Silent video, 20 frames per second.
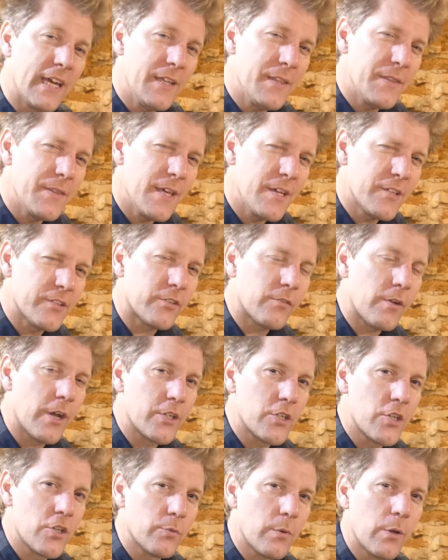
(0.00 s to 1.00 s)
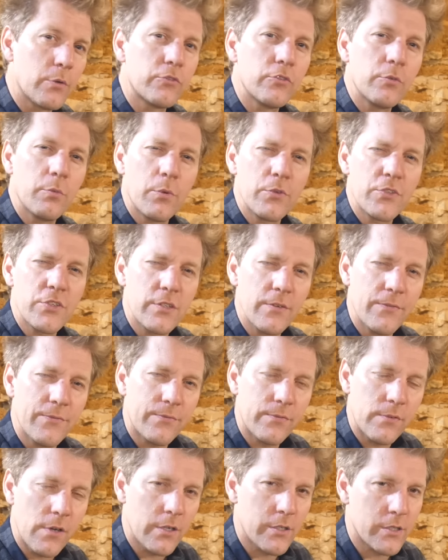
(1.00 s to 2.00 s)
in this direction as well, towards the
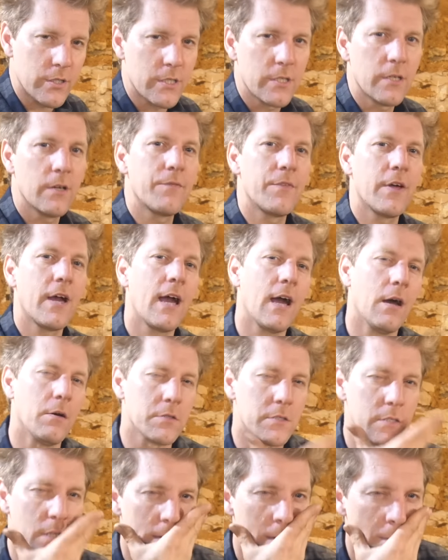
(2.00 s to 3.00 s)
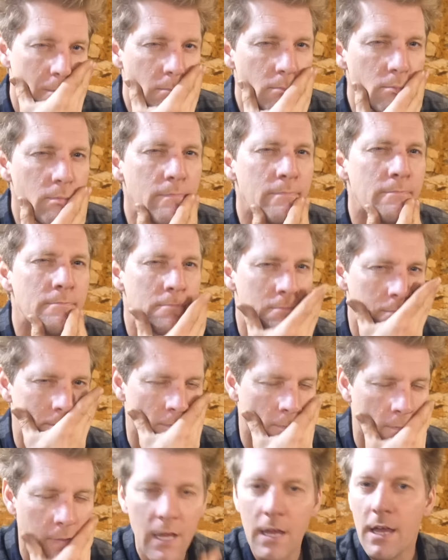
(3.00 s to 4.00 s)
front of the house.
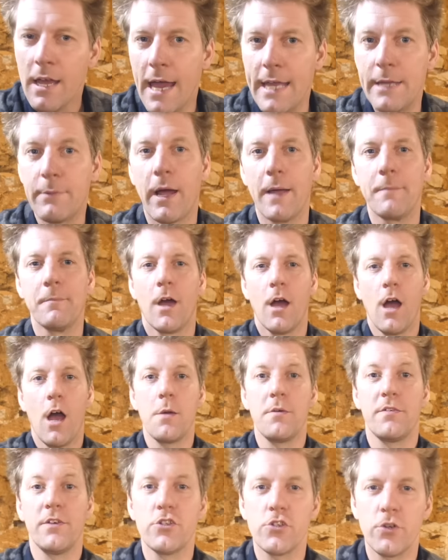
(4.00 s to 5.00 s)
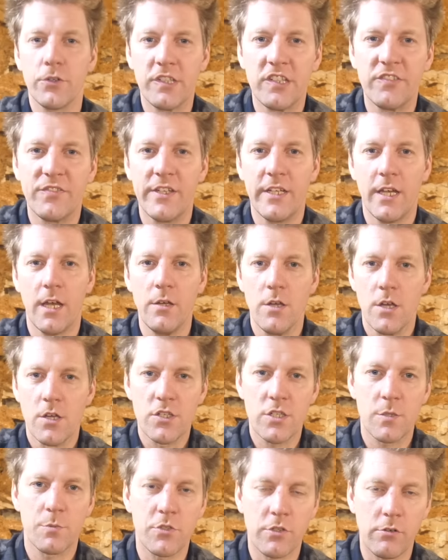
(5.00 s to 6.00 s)
Hmm, Anyway, hope you've enjoyed this video.
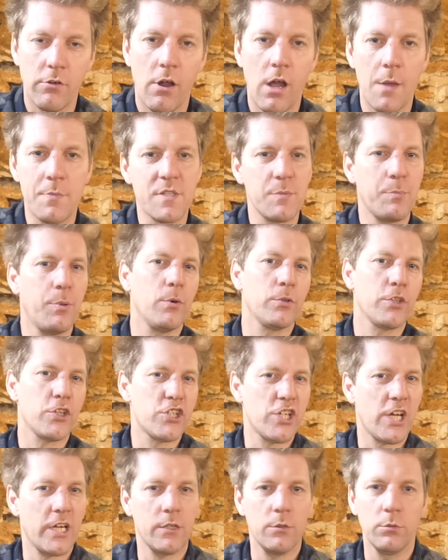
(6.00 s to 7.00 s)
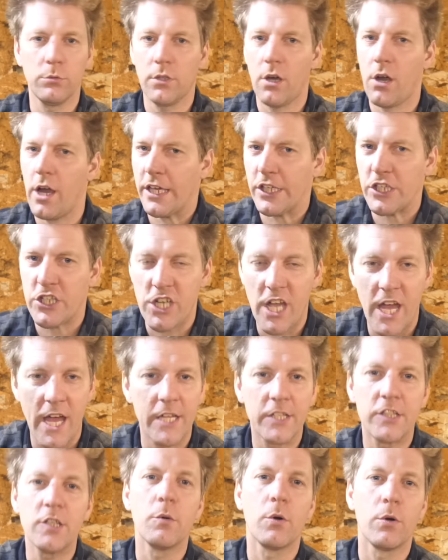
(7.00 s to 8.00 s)
Subscribe, support the channel, like,
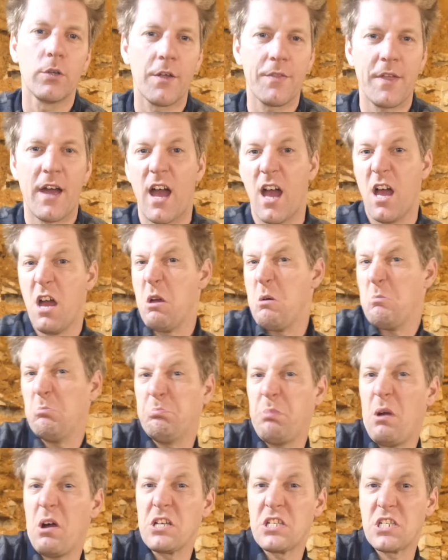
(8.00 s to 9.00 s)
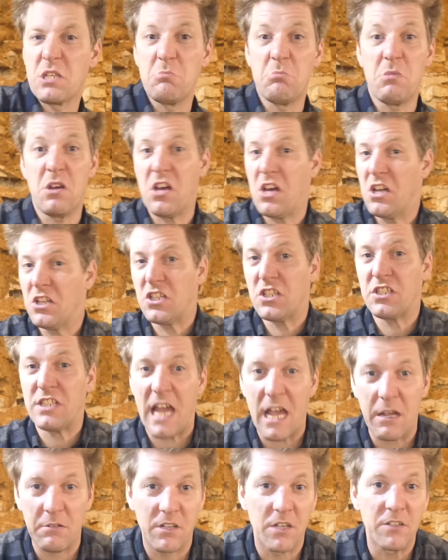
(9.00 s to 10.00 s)
share, do all of that. Buy some merch,
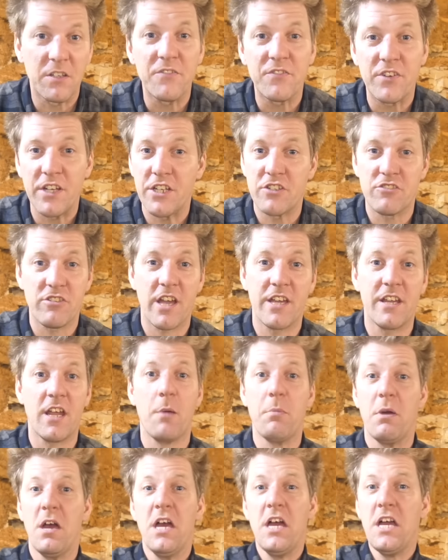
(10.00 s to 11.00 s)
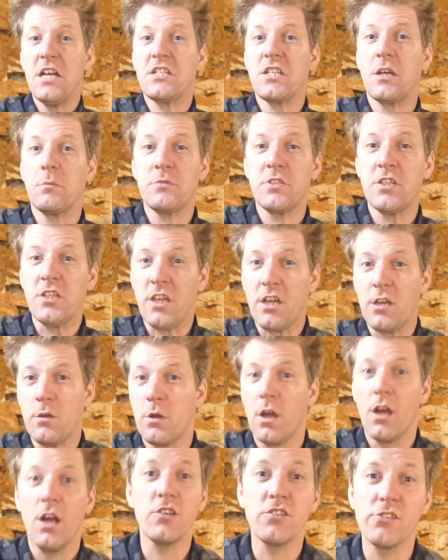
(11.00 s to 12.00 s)
download the Freetrade app. It's up to
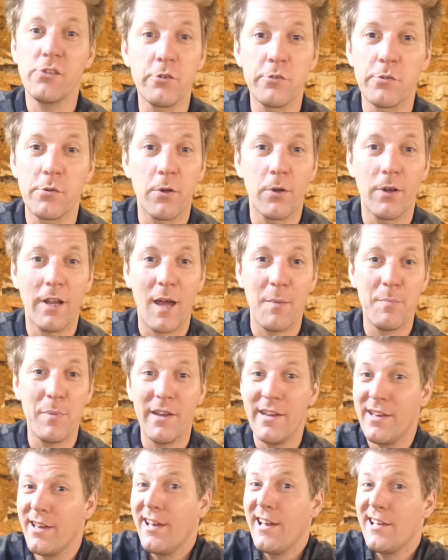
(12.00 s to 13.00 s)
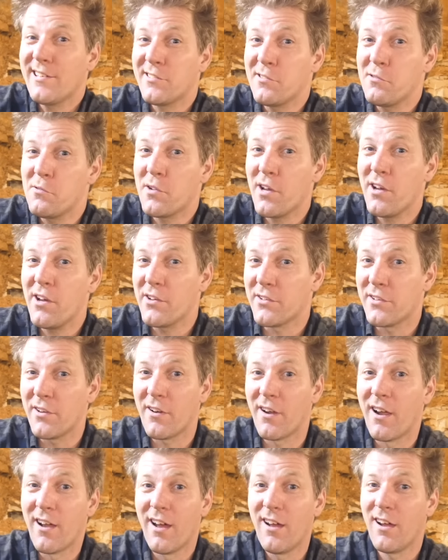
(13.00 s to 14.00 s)
you. As long as we're all happy, it's all
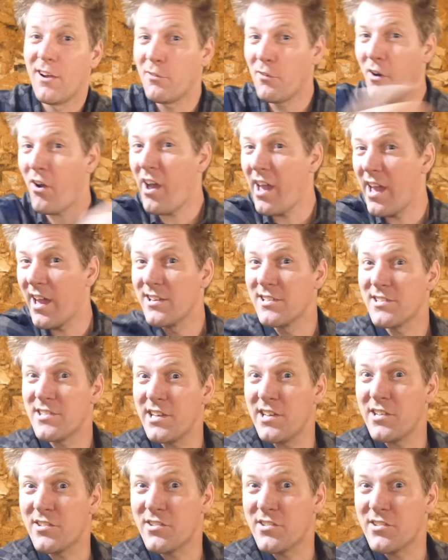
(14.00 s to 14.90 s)
good. Right, see you